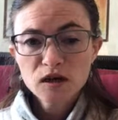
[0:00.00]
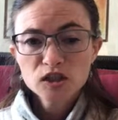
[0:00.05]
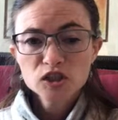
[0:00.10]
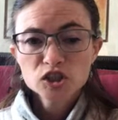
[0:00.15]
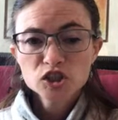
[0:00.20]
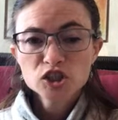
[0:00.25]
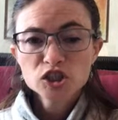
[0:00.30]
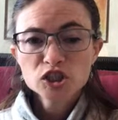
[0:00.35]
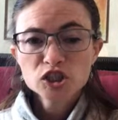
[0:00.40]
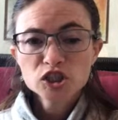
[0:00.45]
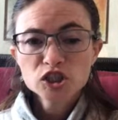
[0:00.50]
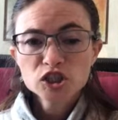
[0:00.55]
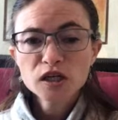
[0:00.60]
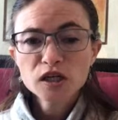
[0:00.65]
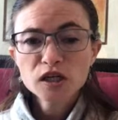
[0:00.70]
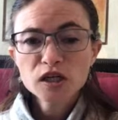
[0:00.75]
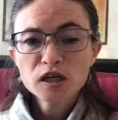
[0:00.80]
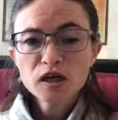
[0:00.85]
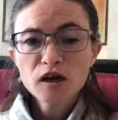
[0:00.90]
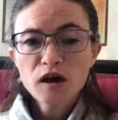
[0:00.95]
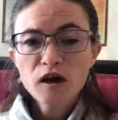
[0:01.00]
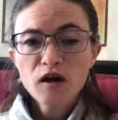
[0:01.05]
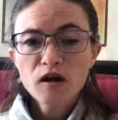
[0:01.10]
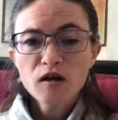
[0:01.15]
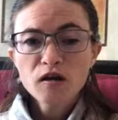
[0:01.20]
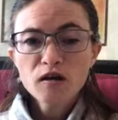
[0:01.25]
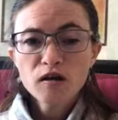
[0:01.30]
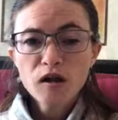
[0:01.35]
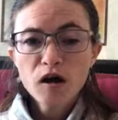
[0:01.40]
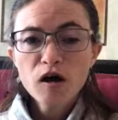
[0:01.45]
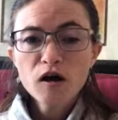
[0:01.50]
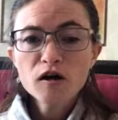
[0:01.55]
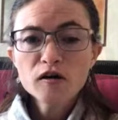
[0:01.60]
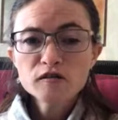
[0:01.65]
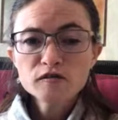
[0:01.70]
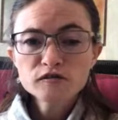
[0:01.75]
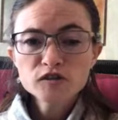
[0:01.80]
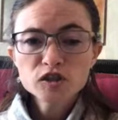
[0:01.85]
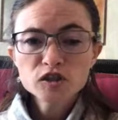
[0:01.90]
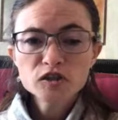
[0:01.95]
She
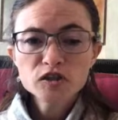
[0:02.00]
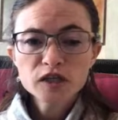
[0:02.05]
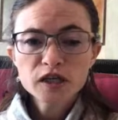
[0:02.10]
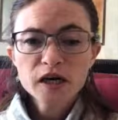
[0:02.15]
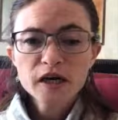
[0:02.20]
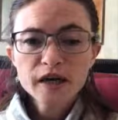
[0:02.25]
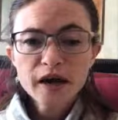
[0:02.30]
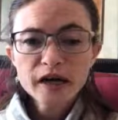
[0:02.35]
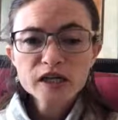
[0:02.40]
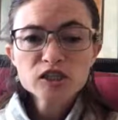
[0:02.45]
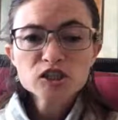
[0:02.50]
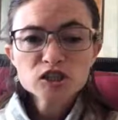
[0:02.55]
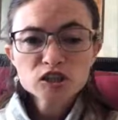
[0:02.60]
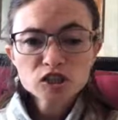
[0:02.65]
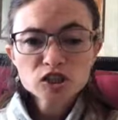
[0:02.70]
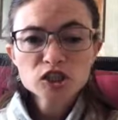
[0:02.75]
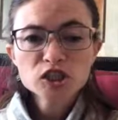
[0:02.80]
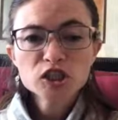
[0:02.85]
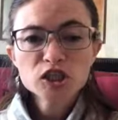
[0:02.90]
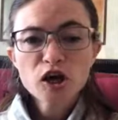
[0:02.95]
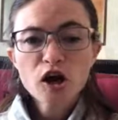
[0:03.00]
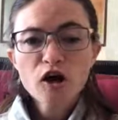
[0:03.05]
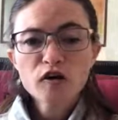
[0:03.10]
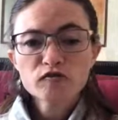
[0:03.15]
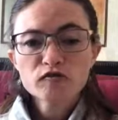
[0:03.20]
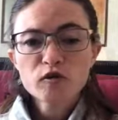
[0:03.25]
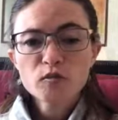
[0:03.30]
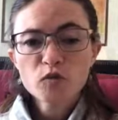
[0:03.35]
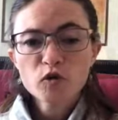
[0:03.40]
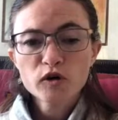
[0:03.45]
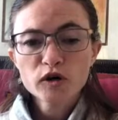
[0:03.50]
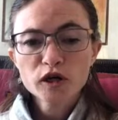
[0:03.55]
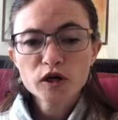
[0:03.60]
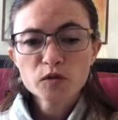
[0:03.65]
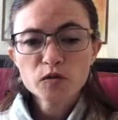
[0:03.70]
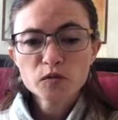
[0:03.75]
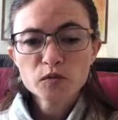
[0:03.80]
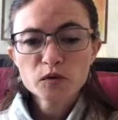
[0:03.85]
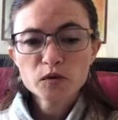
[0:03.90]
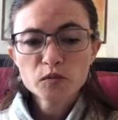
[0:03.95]
loved the connection she got from
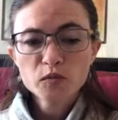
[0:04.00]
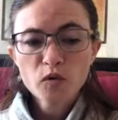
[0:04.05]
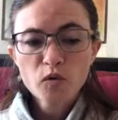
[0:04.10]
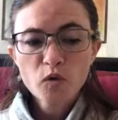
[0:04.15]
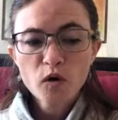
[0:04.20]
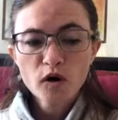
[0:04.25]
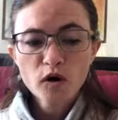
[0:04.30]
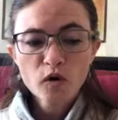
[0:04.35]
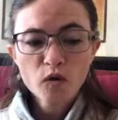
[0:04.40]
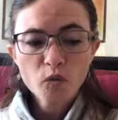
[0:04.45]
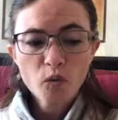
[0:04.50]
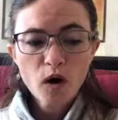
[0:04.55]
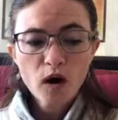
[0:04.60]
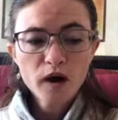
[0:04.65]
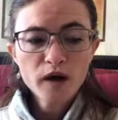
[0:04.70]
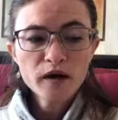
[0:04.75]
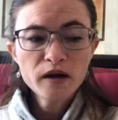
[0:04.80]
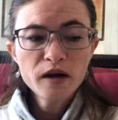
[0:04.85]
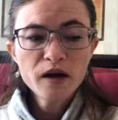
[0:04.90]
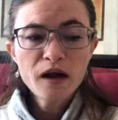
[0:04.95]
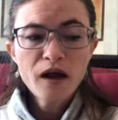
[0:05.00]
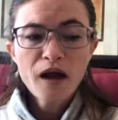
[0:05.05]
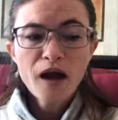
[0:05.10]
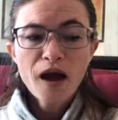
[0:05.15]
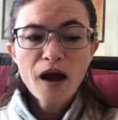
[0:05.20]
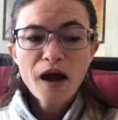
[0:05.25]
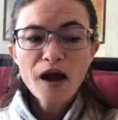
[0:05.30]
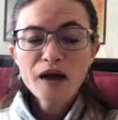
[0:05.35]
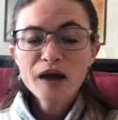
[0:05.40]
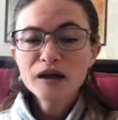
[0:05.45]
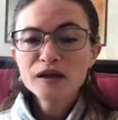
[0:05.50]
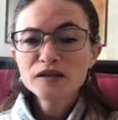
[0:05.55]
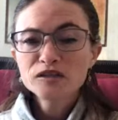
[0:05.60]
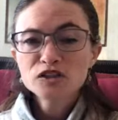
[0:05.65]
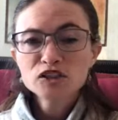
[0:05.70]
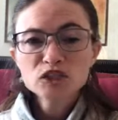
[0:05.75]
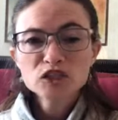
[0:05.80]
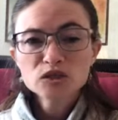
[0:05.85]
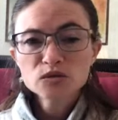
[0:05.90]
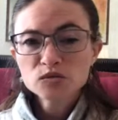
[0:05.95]
working with people one on one,
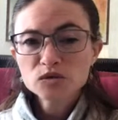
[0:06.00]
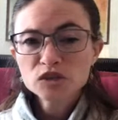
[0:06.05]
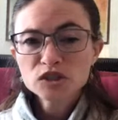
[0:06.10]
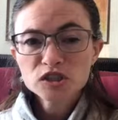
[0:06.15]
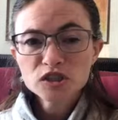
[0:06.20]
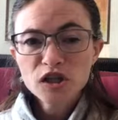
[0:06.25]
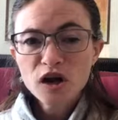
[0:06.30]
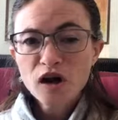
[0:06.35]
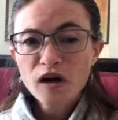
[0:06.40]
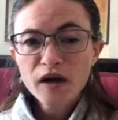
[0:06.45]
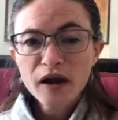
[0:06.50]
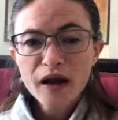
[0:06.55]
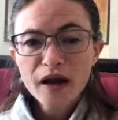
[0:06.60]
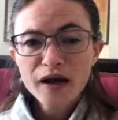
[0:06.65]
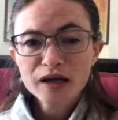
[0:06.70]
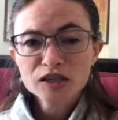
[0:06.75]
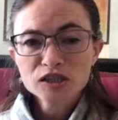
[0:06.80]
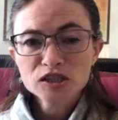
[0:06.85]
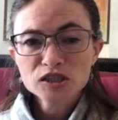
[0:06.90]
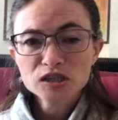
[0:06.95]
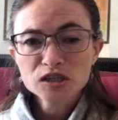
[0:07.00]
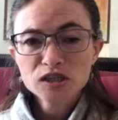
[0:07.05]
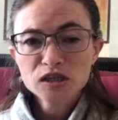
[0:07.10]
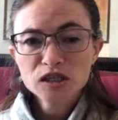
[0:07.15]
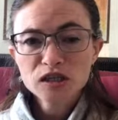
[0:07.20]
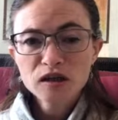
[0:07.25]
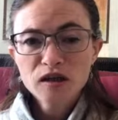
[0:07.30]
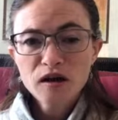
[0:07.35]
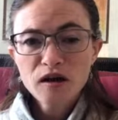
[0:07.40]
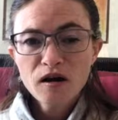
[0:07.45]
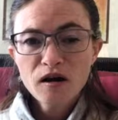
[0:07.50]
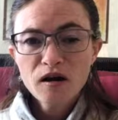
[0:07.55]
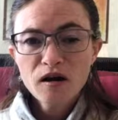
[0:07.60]
and she was not actually